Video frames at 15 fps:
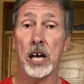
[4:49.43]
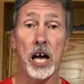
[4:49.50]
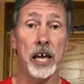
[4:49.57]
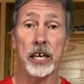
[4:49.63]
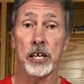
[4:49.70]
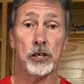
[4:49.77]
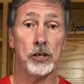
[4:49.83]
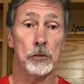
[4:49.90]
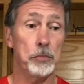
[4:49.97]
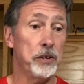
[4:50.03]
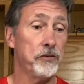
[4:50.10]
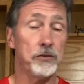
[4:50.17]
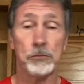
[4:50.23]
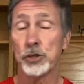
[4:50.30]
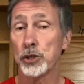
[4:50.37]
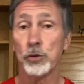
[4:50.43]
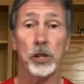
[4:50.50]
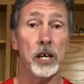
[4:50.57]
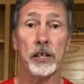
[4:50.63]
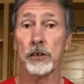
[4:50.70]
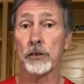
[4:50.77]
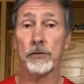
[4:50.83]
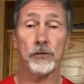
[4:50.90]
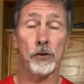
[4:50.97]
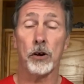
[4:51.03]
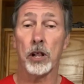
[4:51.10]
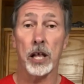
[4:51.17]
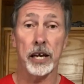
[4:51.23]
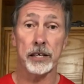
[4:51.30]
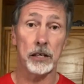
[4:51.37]
It could be from shoe leather for all
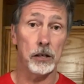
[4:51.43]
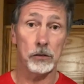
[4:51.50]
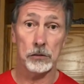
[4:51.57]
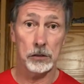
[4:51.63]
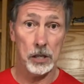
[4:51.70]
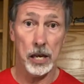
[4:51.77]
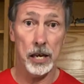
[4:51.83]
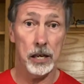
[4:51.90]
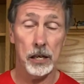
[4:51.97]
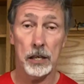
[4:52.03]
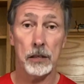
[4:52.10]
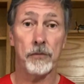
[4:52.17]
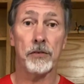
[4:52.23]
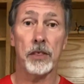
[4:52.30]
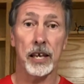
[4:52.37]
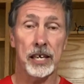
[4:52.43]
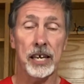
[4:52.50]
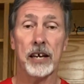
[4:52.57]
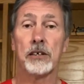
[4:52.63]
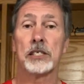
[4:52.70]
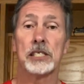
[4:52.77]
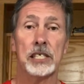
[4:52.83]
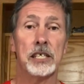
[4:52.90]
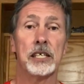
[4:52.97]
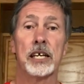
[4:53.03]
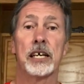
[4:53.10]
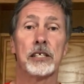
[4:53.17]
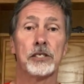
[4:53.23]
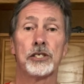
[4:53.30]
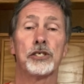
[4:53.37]
I know. Okay, that guaranteed
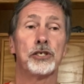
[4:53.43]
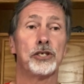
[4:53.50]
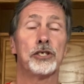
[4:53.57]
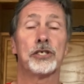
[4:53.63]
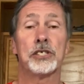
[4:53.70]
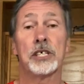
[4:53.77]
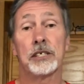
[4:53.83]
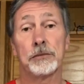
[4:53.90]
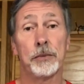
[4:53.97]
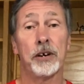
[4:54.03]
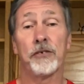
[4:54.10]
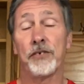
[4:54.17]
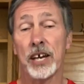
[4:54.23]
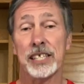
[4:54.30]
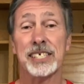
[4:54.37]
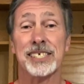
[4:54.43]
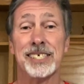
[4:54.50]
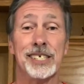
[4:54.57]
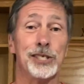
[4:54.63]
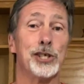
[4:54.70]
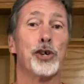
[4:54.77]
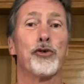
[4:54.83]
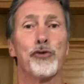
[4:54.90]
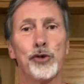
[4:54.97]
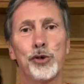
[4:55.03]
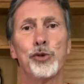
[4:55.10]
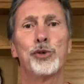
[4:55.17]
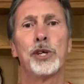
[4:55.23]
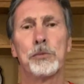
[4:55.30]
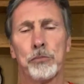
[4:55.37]
analysis just says, as a matter of fact, it says
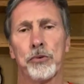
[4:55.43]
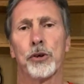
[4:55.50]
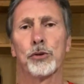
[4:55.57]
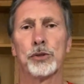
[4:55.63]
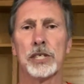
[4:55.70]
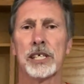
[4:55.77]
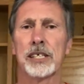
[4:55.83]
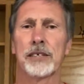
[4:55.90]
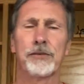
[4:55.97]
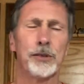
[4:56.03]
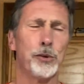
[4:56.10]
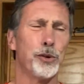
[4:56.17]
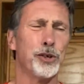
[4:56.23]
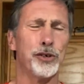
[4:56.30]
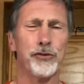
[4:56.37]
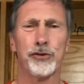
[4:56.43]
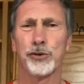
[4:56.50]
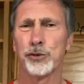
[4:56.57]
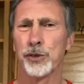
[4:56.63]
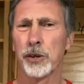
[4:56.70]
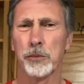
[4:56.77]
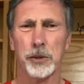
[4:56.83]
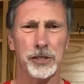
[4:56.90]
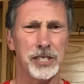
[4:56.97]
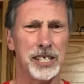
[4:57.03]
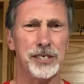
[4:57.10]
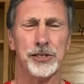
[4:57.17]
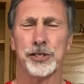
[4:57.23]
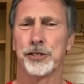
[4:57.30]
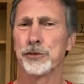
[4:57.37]
crude protein. Even the word crude almost
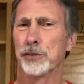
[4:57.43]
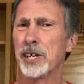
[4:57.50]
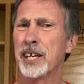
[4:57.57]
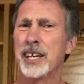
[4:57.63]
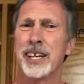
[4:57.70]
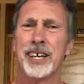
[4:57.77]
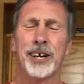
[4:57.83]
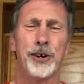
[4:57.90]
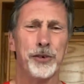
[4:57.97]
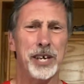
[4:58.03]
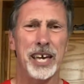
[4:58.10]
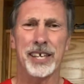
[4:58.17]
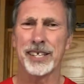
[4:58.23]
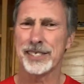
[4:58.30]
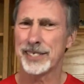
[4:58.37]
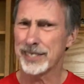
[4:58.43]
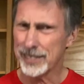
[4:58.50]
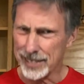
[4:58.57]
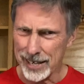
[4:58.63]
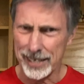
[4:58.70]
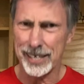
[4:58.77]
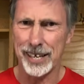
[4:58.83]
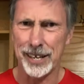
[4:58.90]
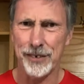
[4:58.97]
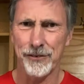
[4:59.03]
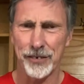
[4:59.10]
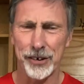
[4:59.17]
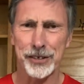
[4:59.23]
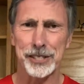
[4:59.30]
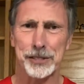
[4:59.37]
tells you, okay, this is not getting
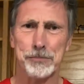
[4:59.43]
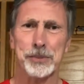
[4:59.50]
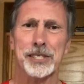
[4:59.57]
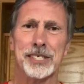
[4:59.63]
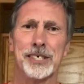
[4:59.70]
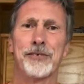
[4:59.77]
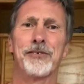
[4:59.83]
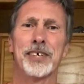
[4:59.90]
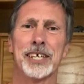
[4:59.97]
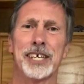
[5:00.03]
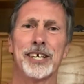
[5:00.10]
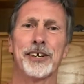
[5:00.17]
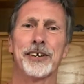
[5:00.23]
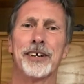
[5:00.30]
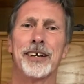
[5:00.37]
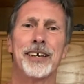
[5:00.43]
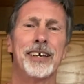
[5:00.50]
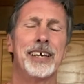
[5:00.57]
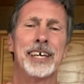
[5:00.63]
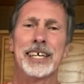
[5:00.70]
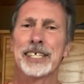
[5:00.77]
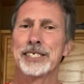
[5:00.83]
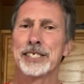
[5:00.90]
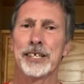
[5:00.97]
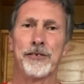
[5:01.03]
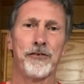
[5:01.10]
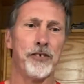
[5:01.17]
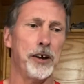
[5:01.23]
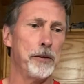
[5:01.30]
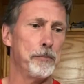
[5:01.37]
very specific here. Is it
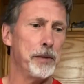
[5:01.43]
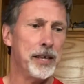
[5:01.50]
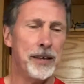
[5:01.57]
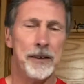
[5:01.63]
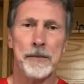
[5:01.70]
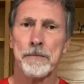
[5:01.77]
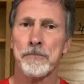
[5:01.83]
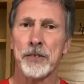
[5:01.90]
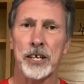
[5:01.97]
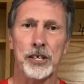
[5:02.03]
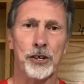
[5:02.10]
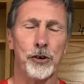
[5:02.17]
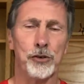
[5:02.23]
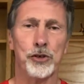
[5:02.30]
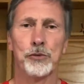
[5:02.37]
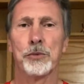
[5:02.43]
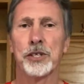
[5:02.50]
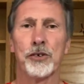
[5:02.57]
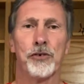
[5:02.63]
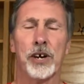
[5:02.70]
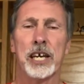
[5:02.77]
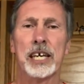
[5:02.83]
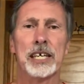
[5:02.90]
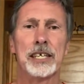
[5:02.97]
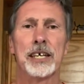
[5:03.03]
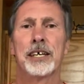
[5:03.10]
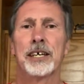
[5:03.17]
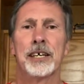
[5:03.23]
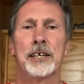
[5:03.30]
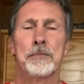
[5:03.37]
from, human grade
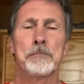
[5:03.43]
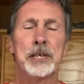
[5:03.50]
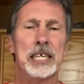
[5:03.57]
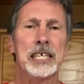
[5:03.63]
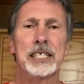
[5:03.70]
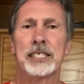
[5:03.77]
meat?